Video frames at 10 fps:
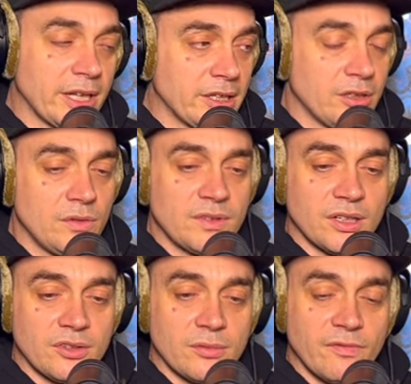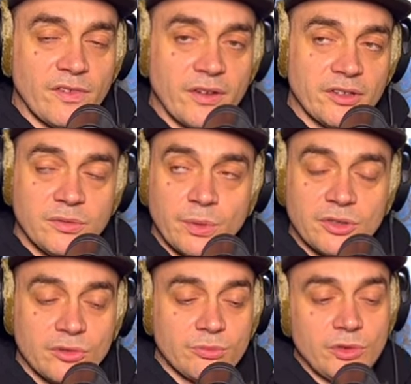Like you've done some very
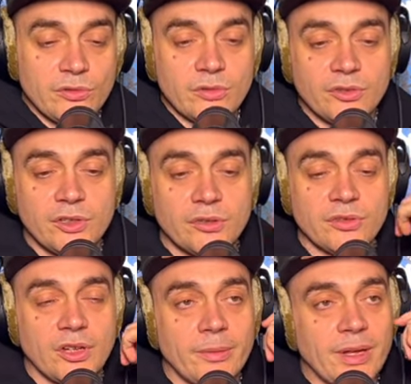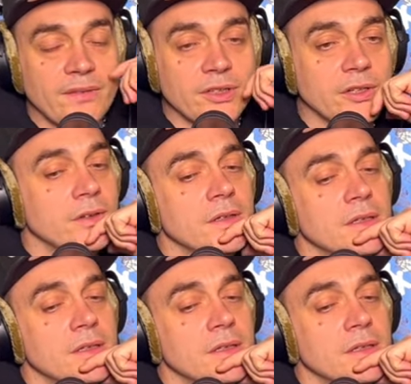special murals in your time, haven't you?